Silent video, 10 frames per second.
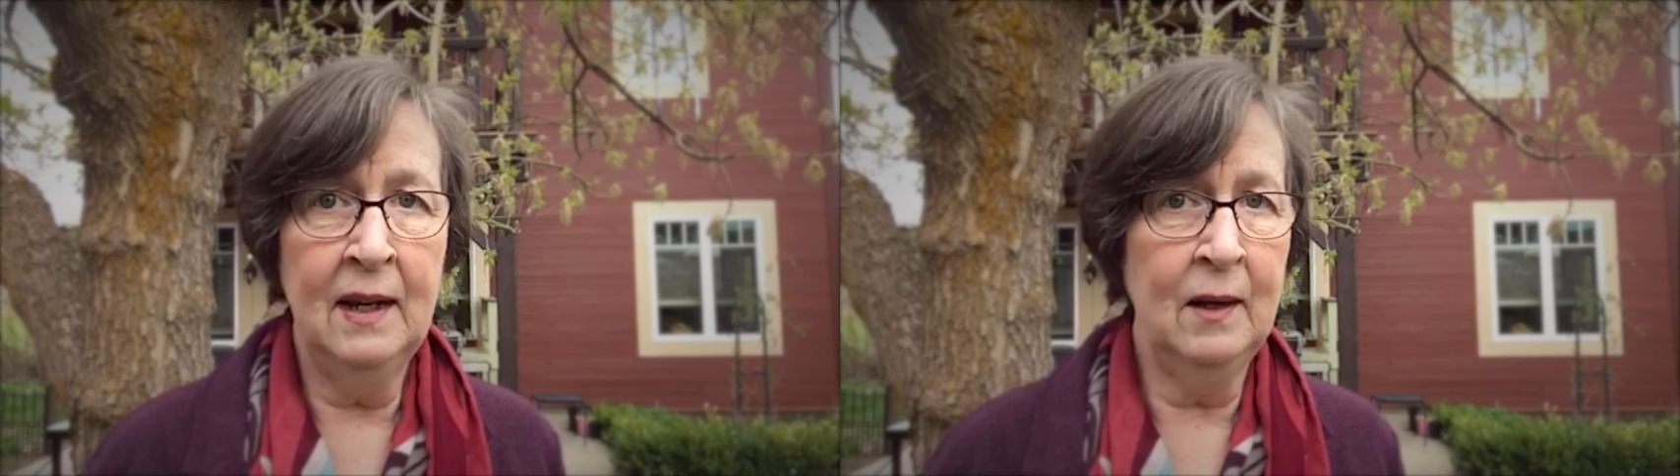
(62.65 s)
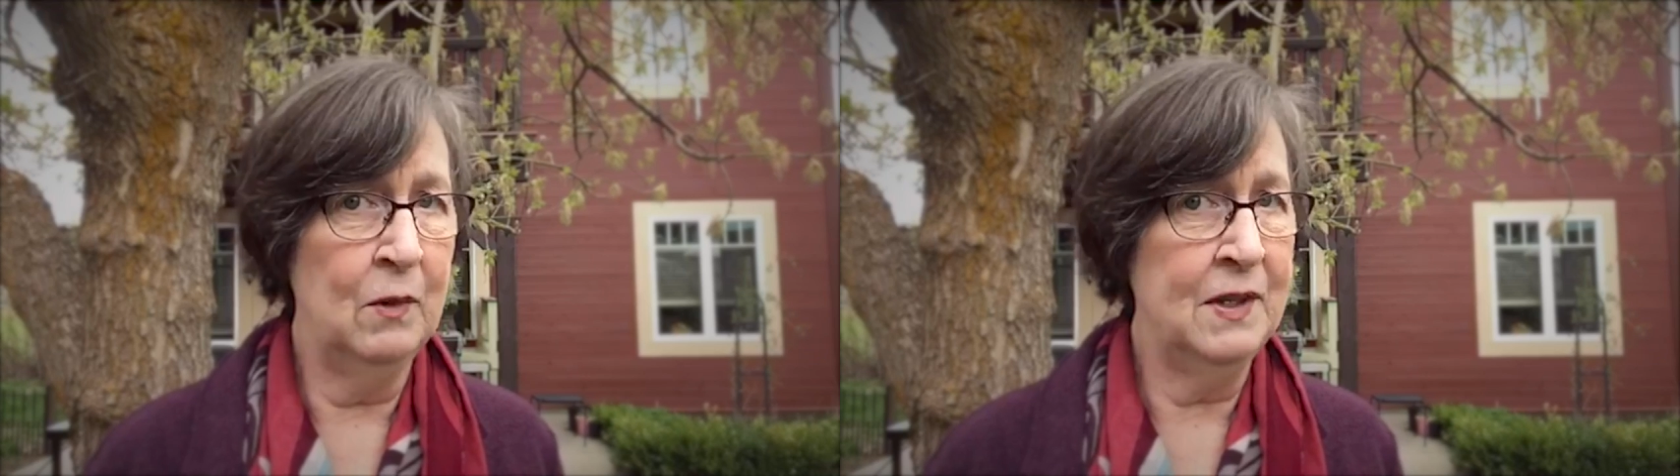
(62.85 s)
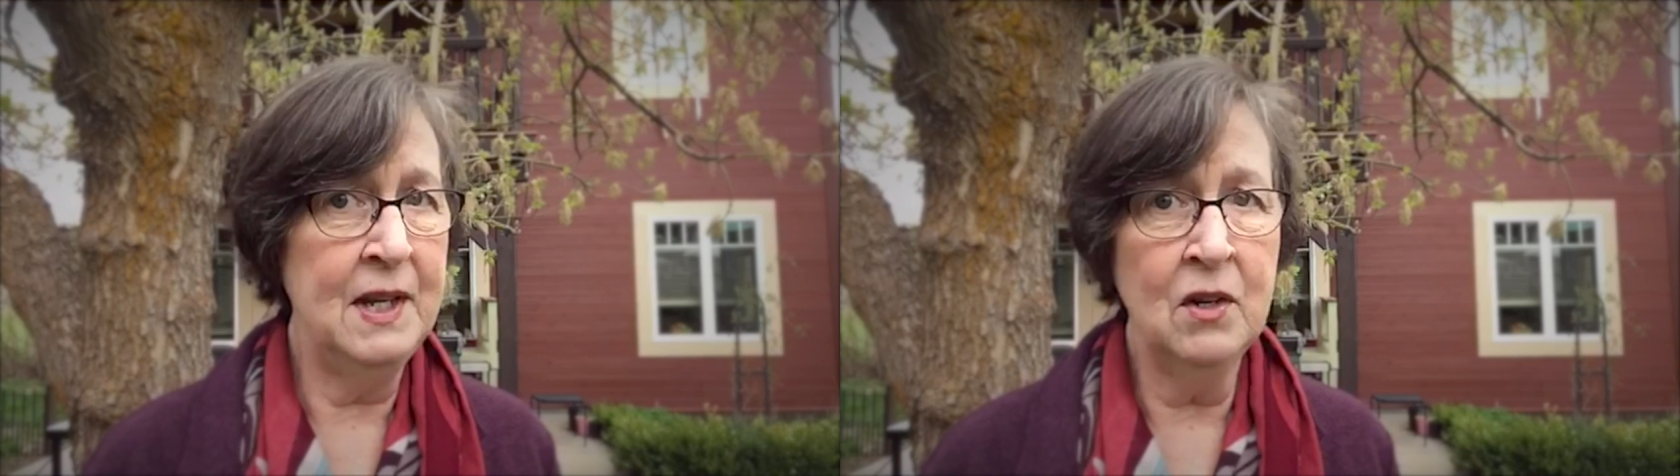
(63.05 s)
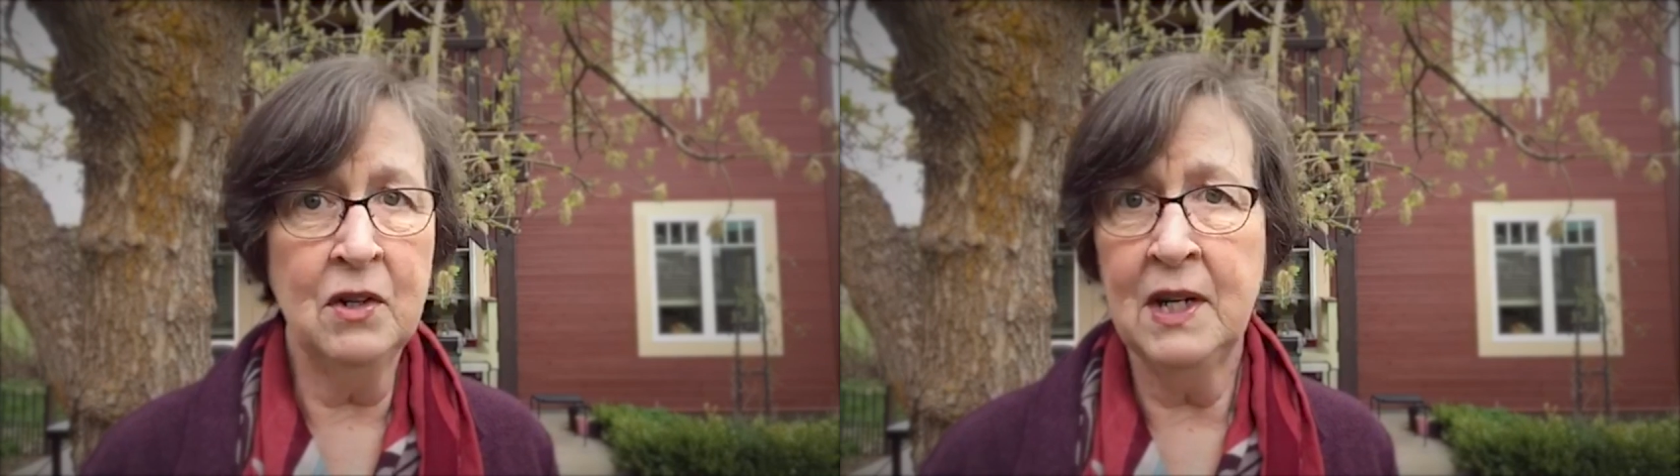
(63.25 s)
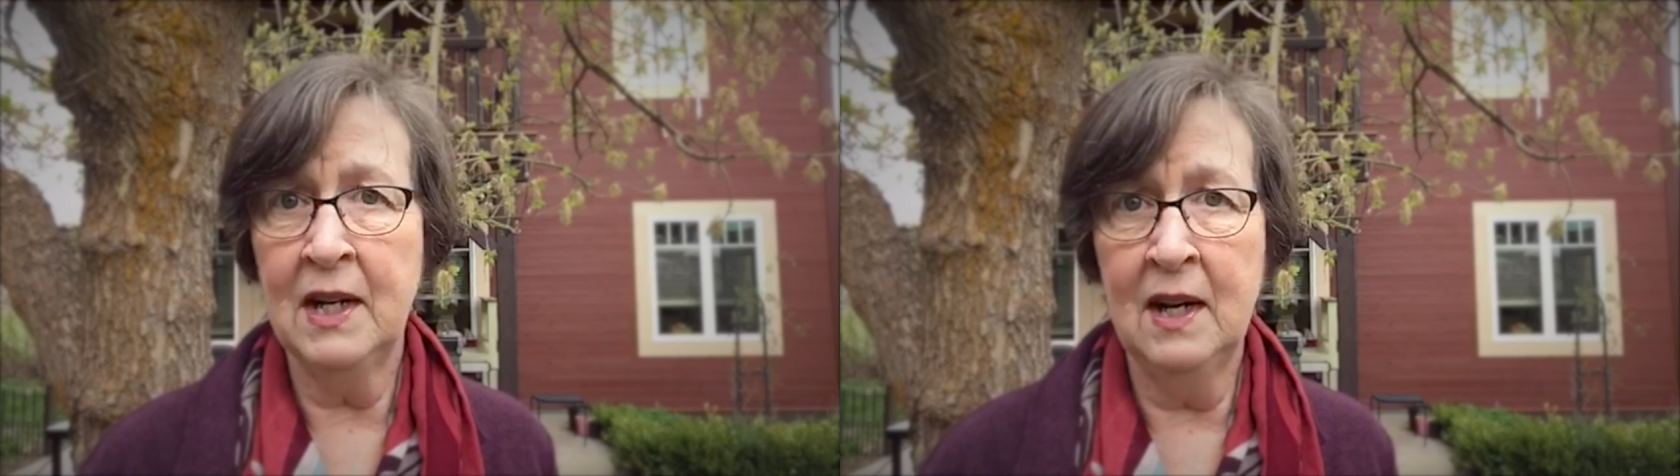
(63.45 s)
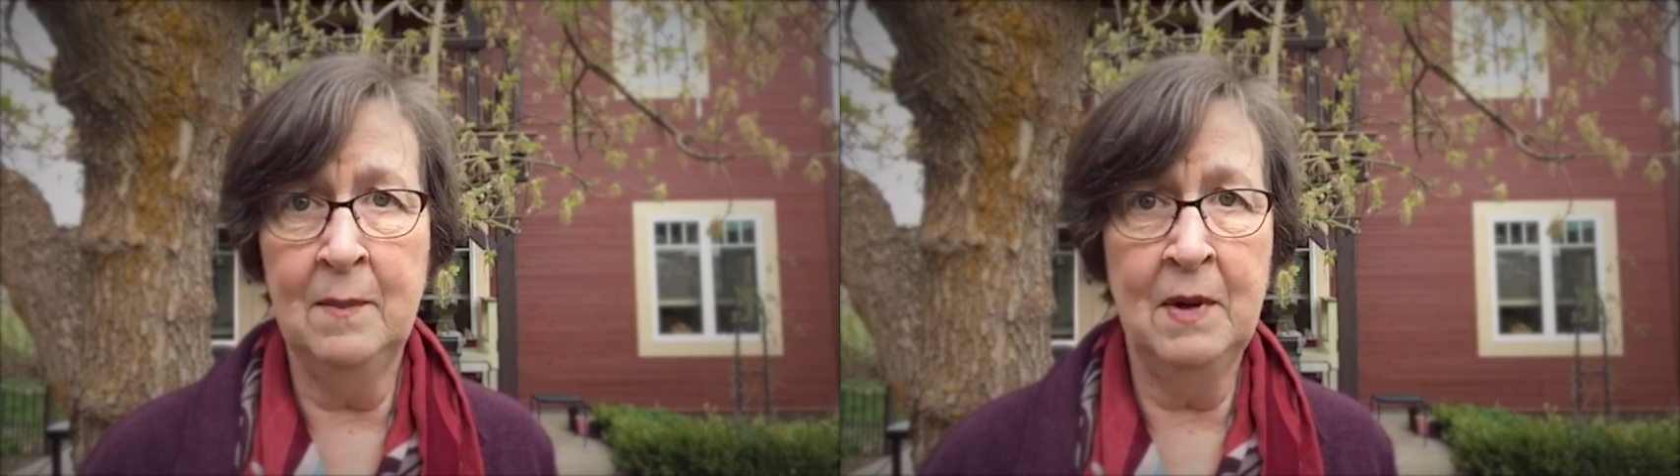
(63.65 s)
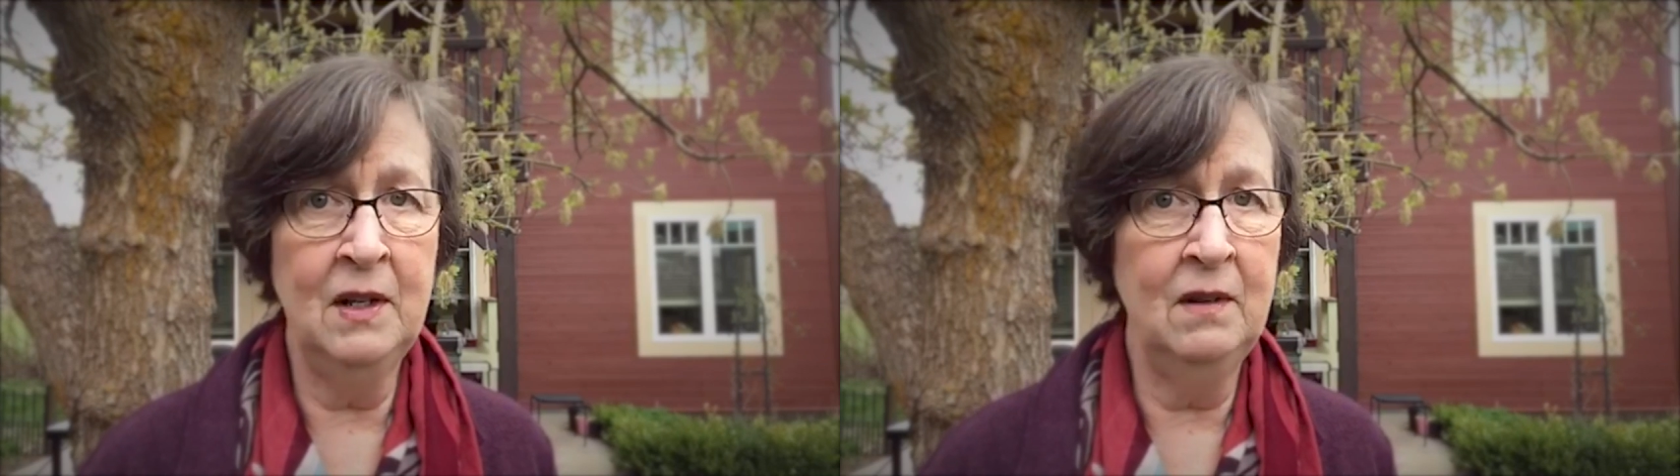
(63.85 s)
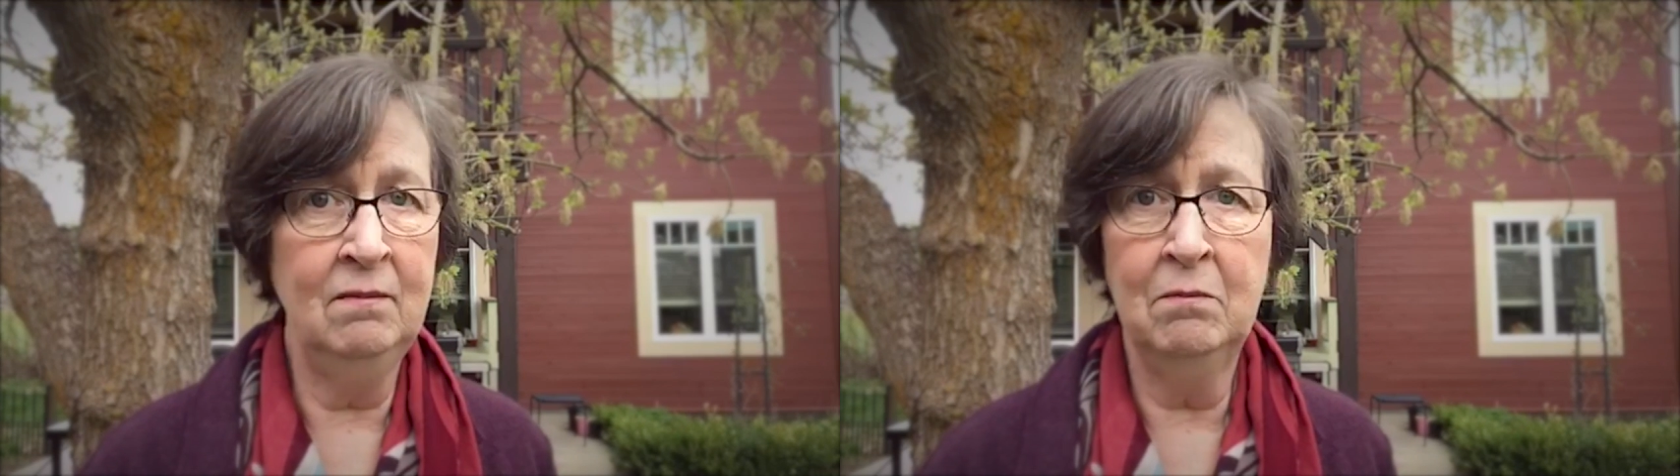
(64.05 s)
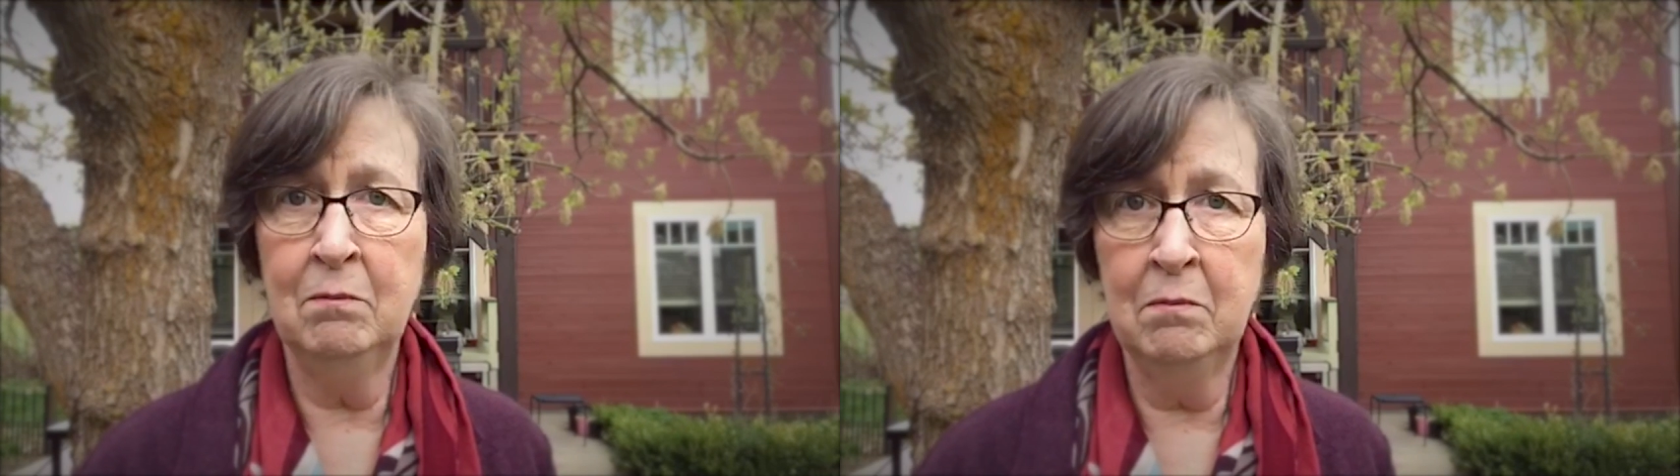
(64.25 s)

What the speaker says: it was dinner time and